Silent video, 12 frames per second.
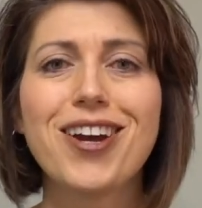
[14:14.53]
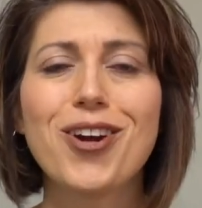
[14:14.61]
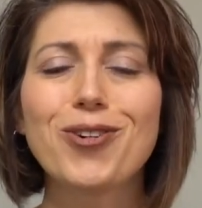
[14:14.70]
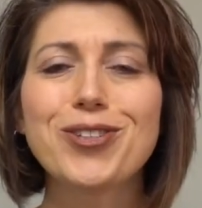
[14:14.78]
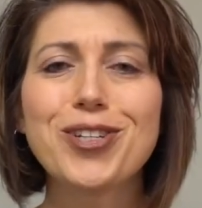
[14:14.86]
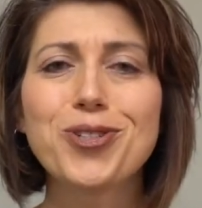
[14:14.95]

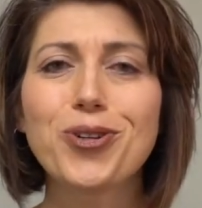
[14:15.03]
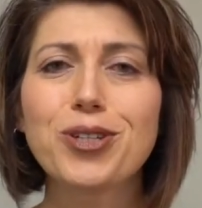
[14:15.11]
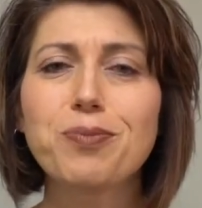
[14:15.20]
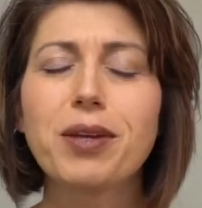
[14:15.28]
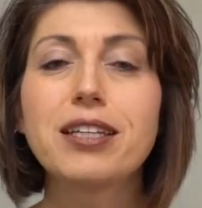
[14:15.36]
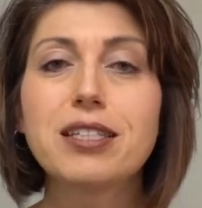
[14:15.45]
Her teacher
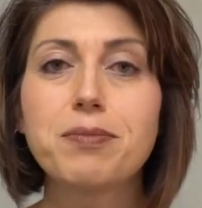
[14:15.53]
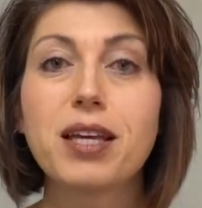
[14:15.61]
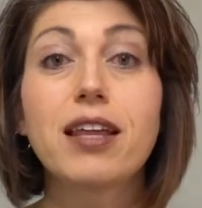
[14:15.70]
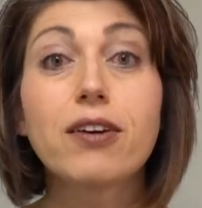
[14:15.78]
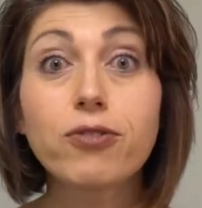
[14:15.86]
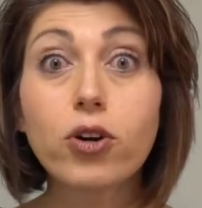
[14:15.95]
explained to me
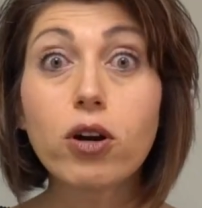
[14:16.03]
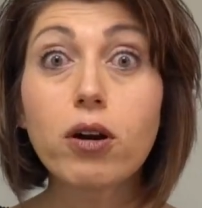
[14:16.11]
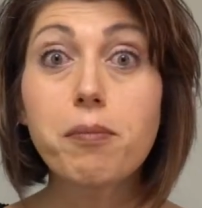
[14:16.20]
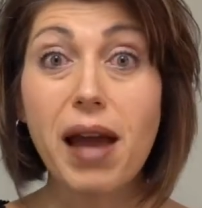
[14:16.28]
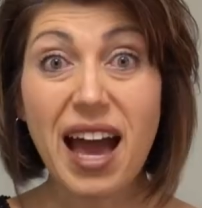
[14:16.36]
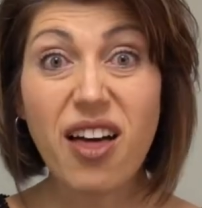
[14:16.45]
that for her,
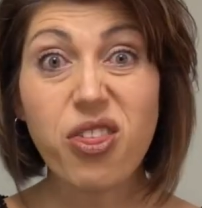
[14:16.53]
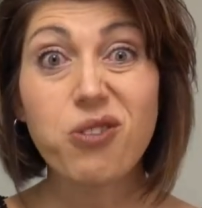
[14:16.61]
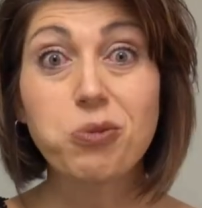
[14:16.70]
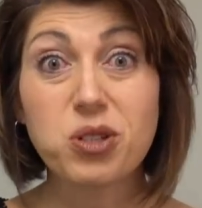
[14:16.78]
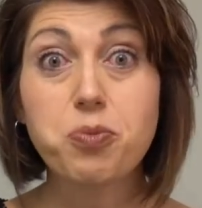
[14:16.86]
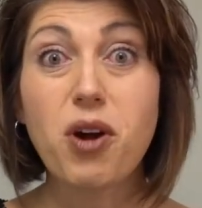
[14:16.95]
math
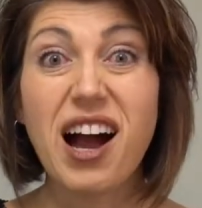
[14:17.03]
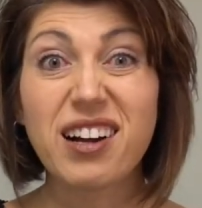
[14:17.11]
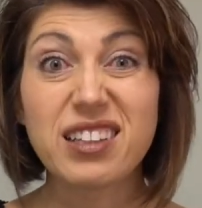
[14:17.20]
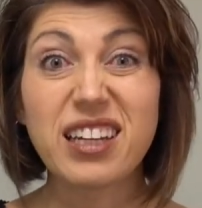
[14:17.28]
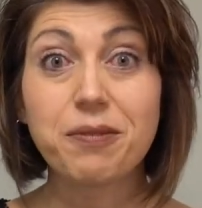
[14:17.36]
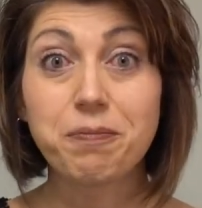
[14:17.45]
was
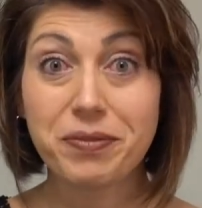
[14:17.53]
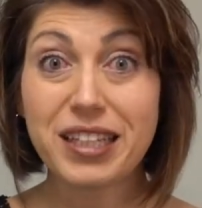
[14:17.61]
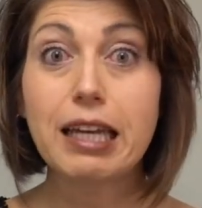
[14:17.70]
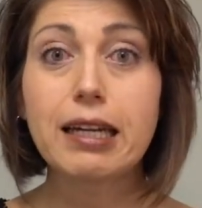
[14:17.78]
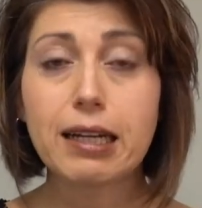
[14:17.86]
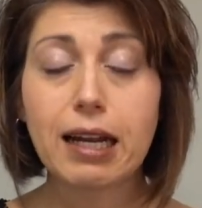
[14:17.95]
broccoli.
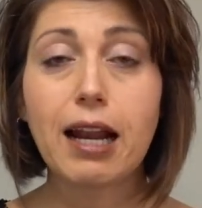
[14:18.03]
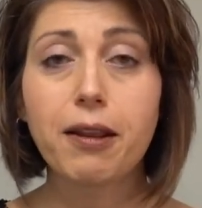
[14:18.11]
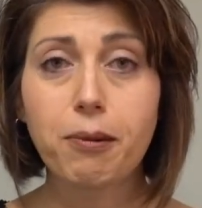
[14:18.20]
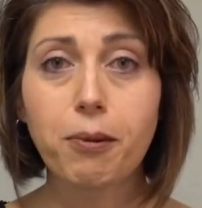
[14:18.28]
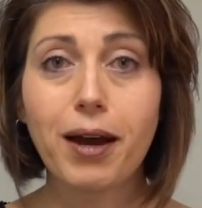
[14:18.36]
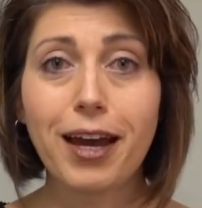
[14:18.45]
Get it out of
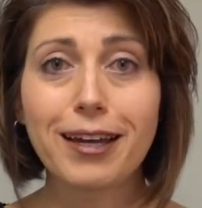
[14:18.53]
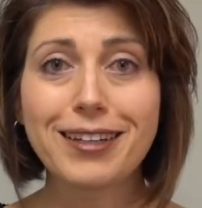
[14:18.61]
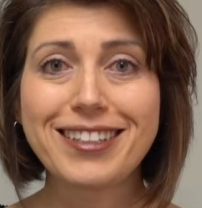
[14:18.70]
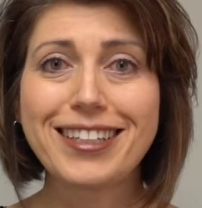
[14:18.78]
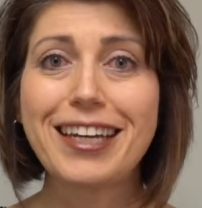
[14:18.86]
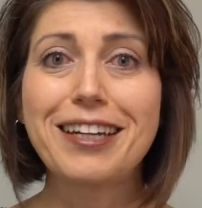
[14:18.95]
the
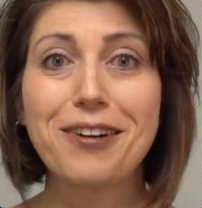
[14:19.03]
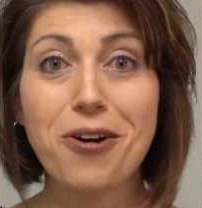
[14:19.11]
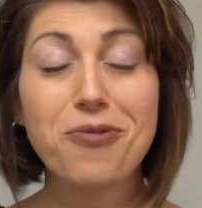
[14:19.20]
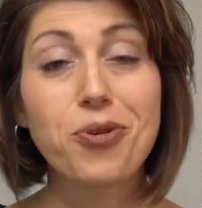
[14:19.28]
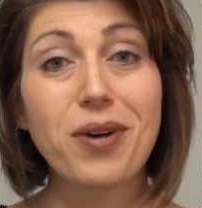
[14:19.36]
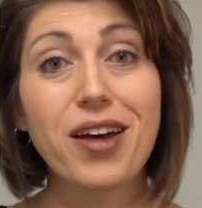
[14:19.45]
way, get it
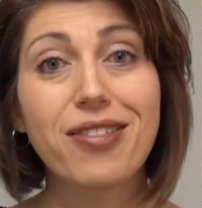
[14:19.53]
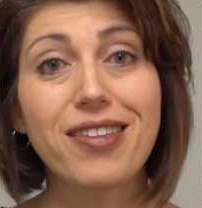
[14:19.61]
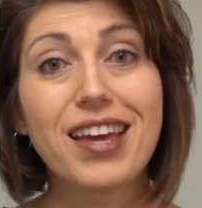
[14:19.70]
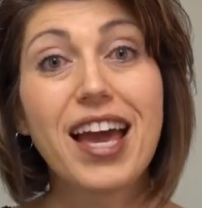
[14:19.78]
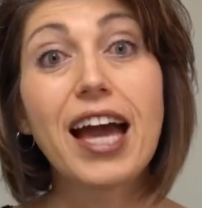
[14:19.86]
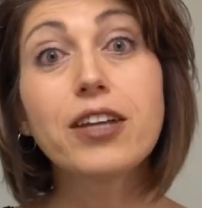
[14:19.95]
over with.
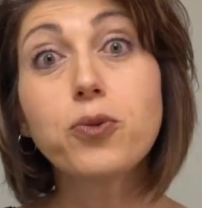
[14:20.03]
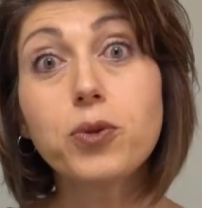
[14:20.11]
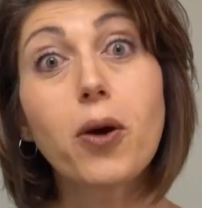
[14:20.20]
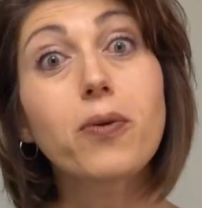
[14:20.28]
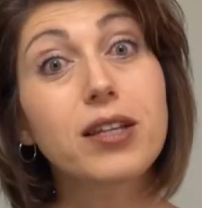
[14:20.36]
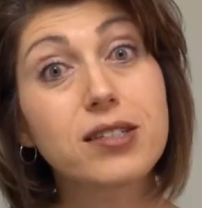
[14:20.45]
And you
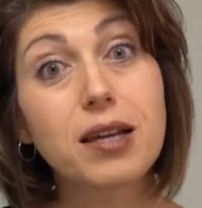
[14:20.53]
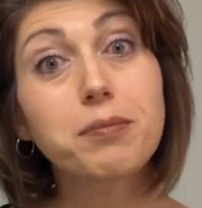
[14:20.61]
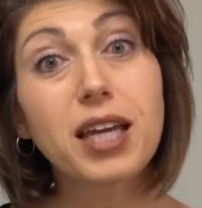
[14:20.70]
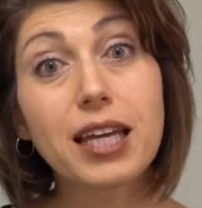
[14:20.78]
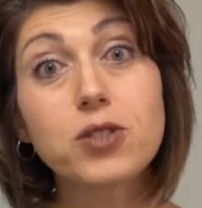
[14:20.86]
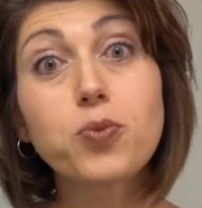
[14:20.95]
know that some
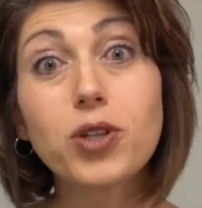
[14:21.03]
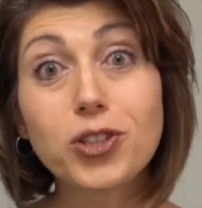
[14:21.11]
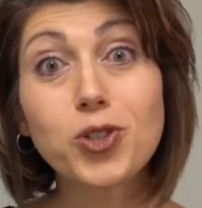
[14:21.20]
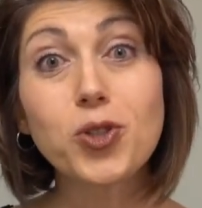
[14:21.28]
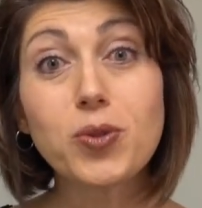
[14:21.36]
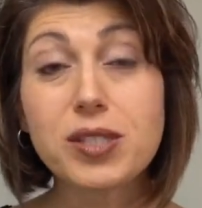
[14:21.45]
kids will
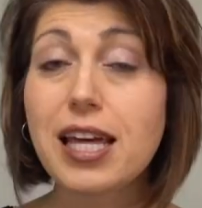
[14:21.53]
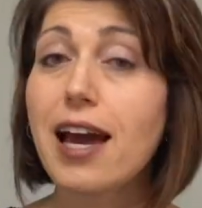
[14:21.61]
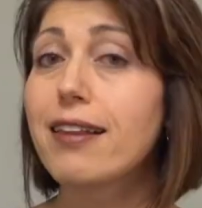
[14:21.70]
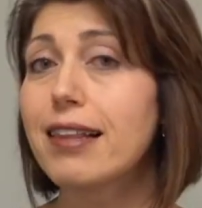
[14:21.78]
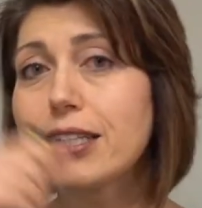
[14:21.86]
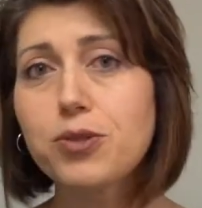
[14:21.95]
choose
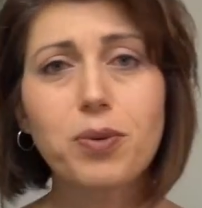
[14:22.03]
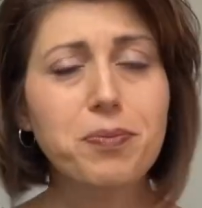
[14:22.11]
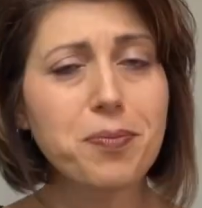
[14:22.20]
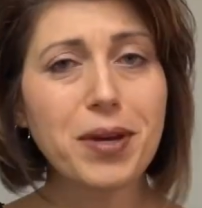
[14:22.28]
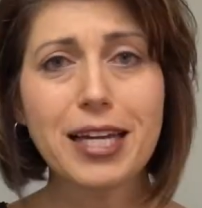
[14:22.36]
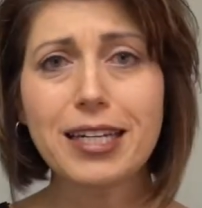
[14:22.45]
that. Let's rip
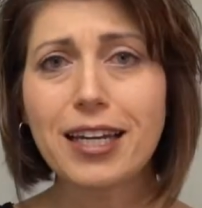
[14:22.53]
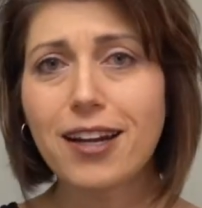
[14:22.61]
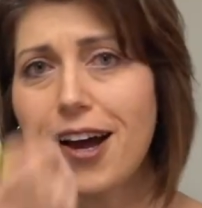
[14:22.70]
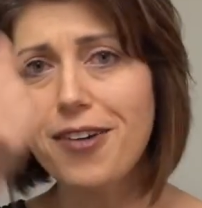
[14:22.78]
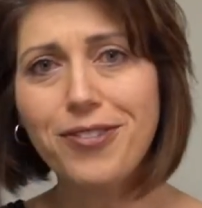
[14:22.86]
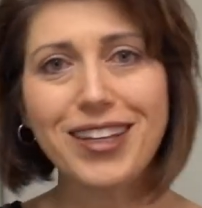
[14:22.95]
the Band-Aid
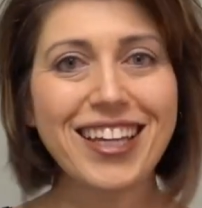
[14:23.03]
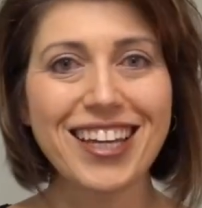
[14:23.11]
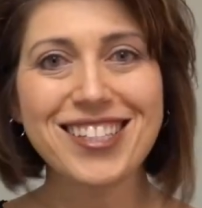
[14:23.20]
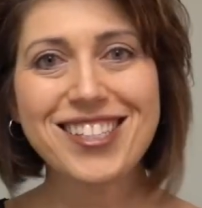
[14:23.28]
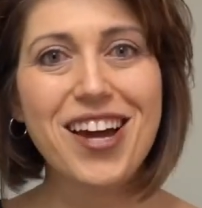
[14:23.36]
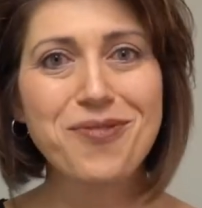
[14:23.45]
off and
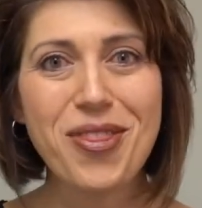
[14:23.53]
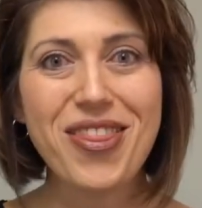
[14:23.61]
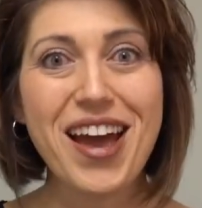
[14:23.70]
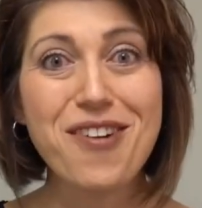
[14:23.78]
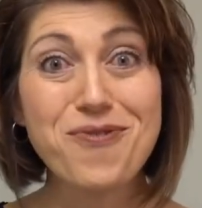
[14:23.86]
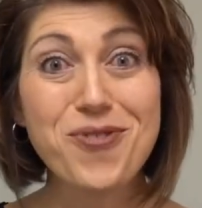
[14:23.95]
get done with
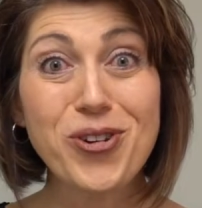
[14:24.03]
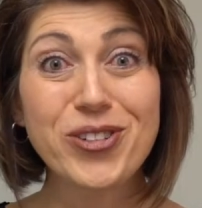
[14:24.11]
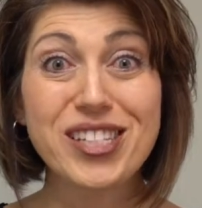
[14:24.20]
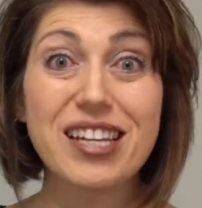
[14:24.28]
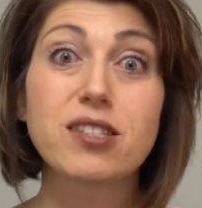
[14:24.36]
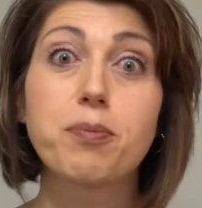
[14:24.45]
that
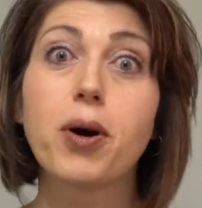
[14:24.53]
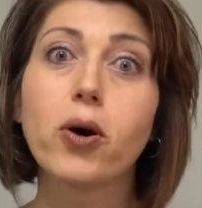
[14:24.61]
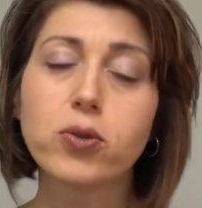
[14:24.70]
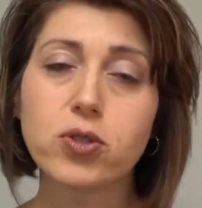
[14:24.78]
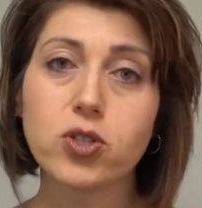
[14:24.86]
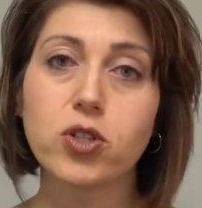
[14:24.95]
first, as
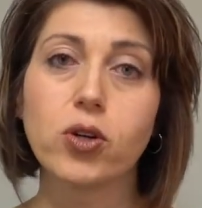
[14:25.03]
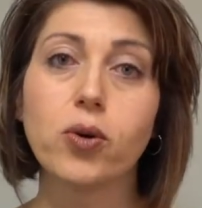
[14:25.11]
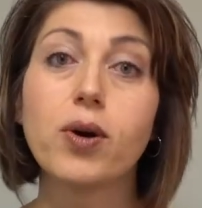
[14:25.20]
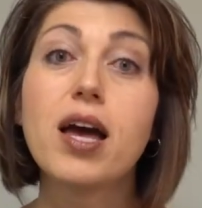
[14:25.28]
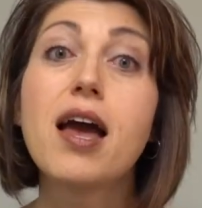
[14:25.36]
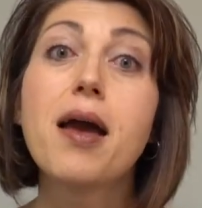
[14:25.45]
opposed
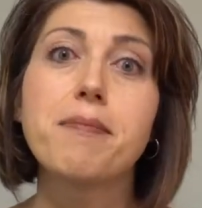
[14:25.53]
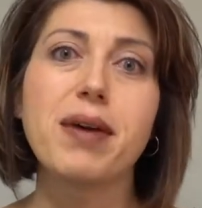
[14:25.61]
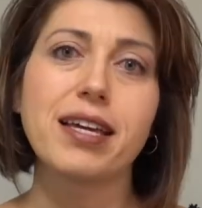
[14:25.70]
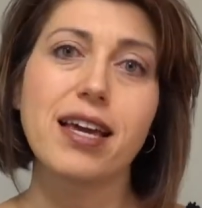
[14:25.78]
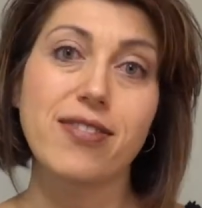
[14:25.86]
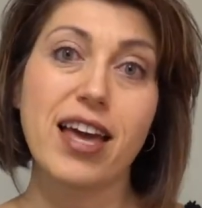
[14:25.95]
to
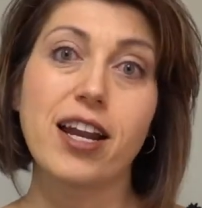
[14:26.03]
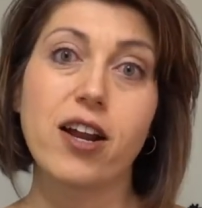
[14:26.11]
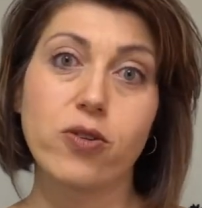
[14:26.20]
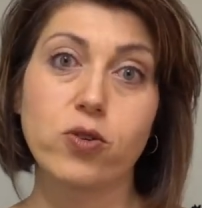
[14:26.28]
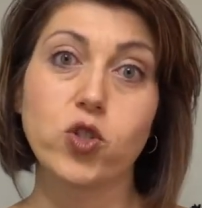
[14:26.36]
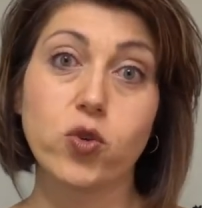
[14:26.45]
making that
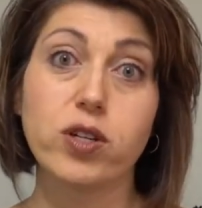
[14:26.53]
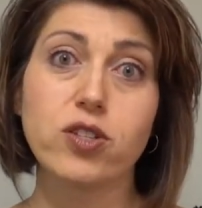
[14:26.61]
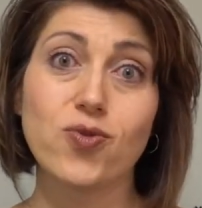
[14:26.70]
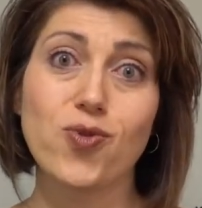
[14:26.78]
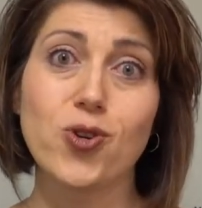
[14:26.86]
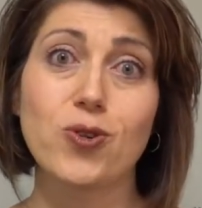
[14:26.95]
other
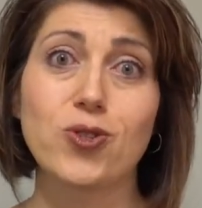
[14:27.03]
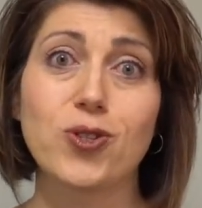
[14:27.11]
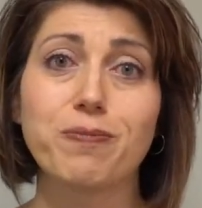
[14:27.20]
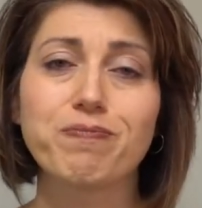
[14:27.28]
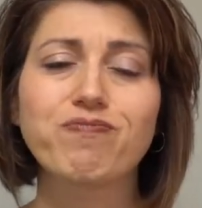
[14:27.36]
choice first.